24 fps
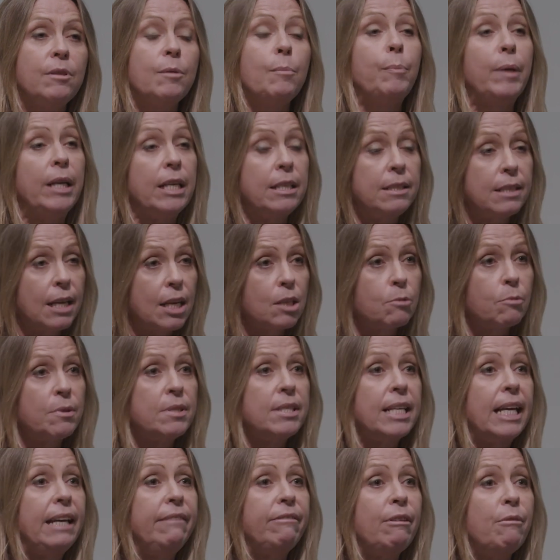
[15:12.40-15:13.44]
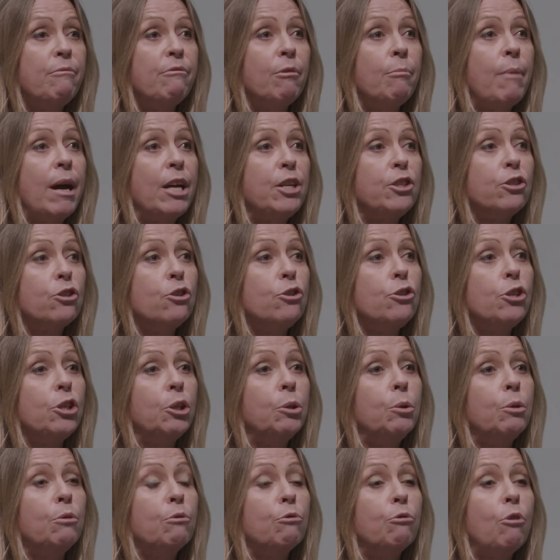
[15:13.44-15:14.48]
but it does receive information
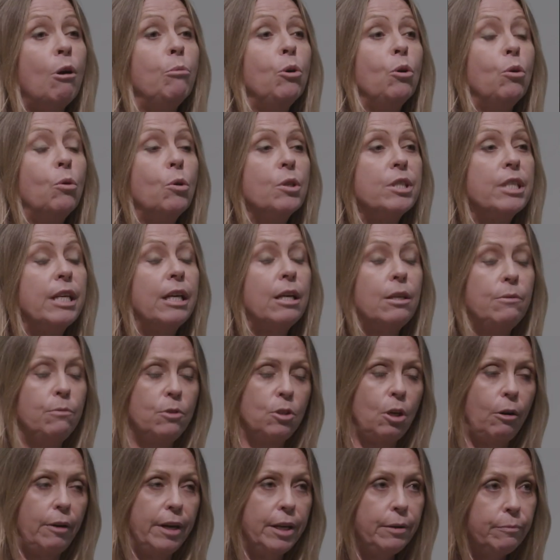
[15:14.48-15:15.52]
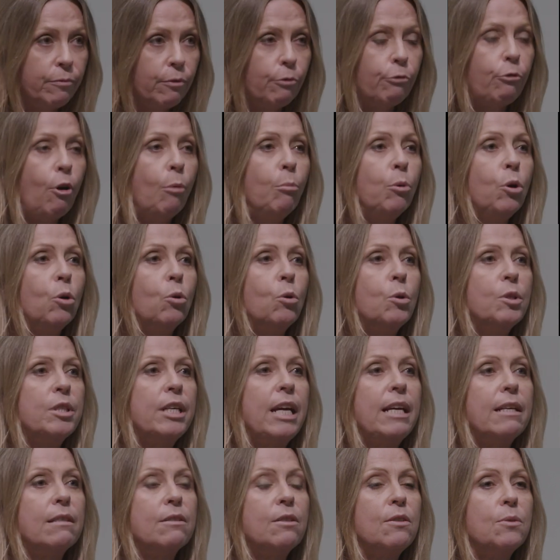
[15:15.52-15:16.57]
to and from cortex
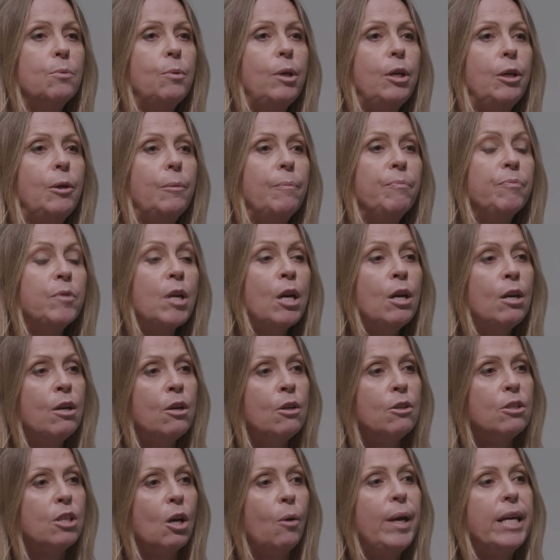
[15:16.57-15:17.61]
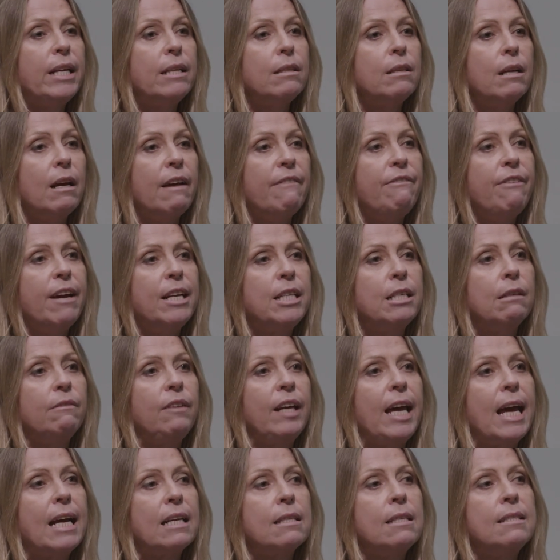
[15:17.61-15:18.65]
as well. So it
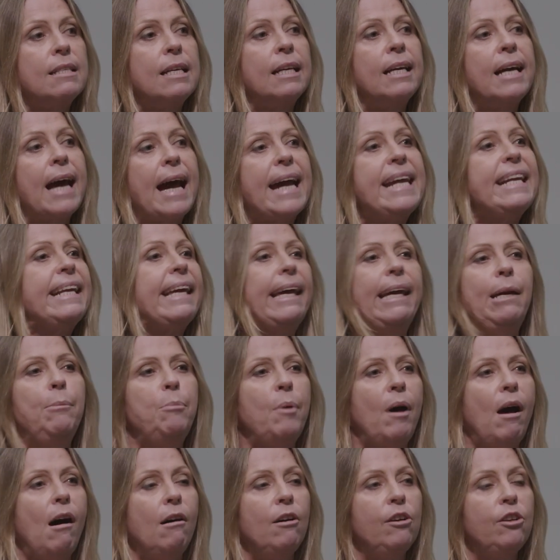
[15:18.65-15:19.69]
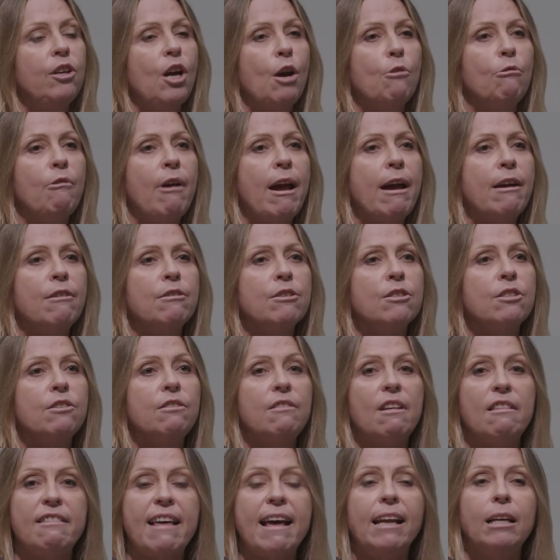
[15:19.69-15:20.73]
effectively acts as a gatekeeper around
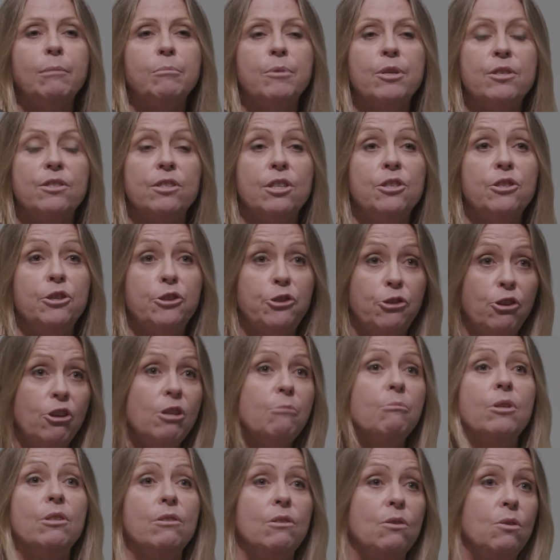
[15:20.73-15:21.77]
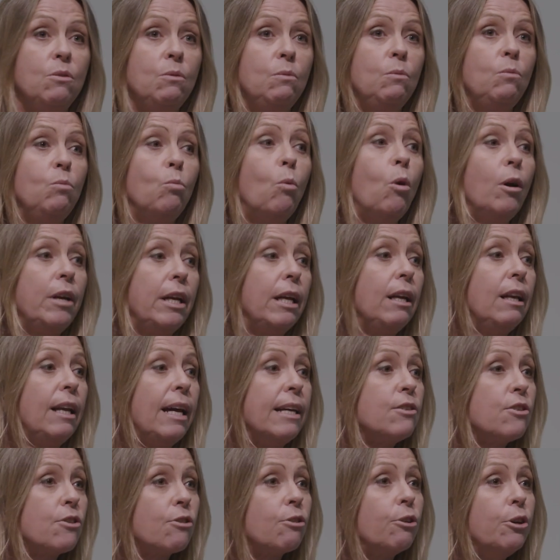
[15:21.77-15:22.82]
the thalamus and determines what it
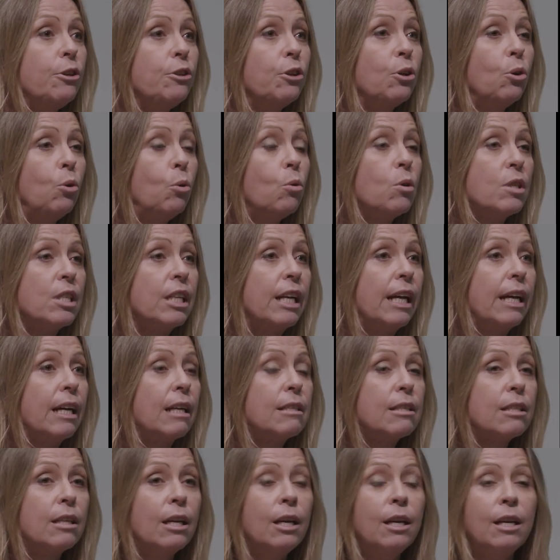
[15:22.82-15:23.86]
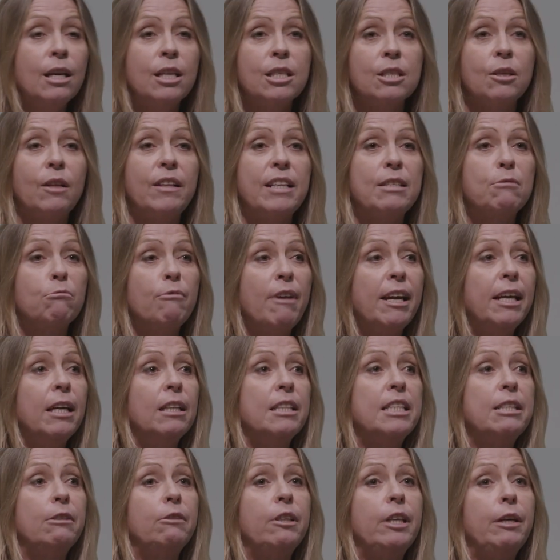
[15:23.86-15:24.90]
lets through to cortex. So this
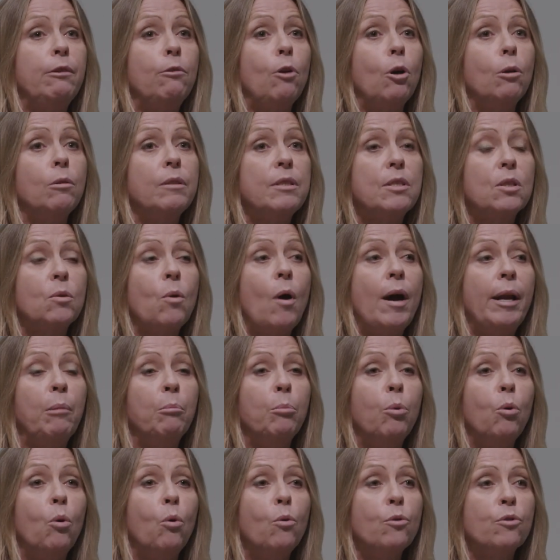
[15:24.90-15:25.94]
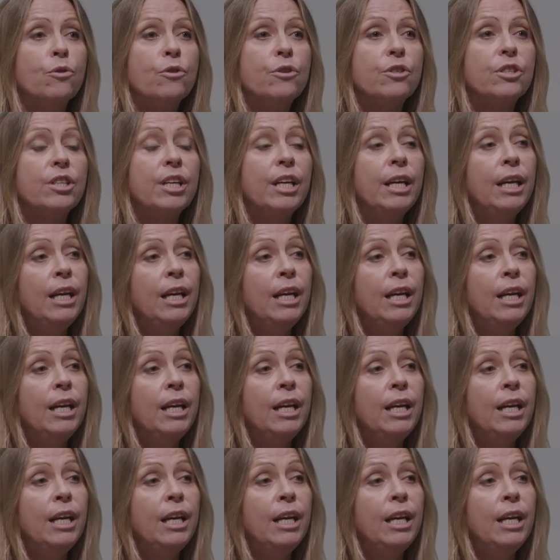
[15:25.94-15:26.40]
regulatory role is quite important.